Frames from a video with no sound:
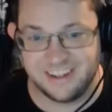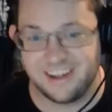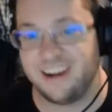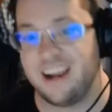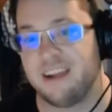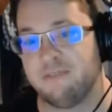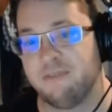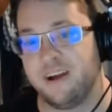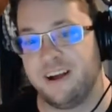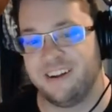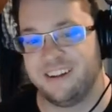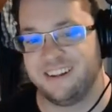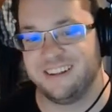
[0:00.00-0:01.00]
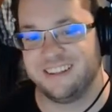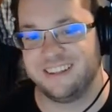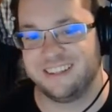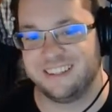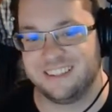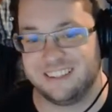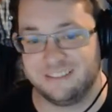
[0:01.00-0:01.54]
Alright, well,
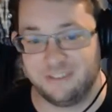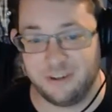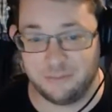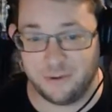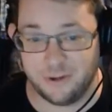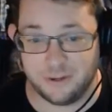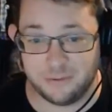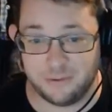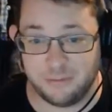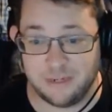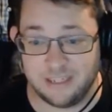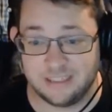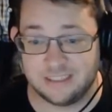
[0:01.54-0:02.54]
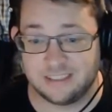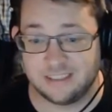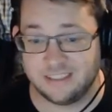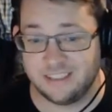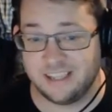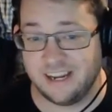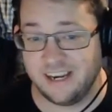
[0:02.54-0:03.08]
if you're a Pokemon master,
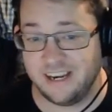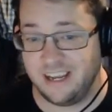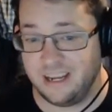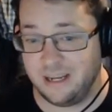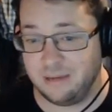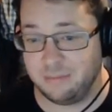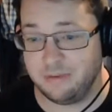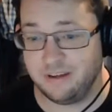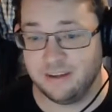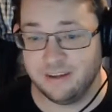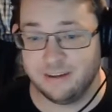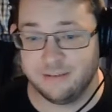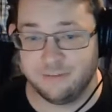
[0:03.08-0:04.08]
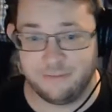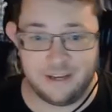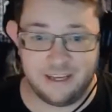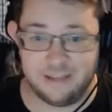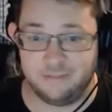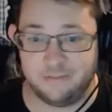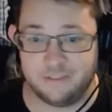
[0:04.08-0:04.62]
then name
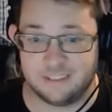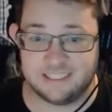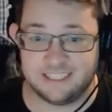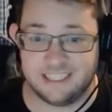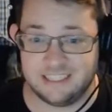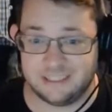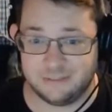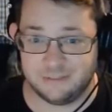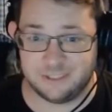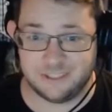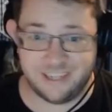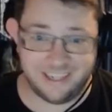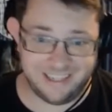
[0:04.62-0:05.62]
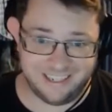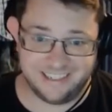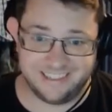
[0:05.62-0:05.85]
5 states of Australia.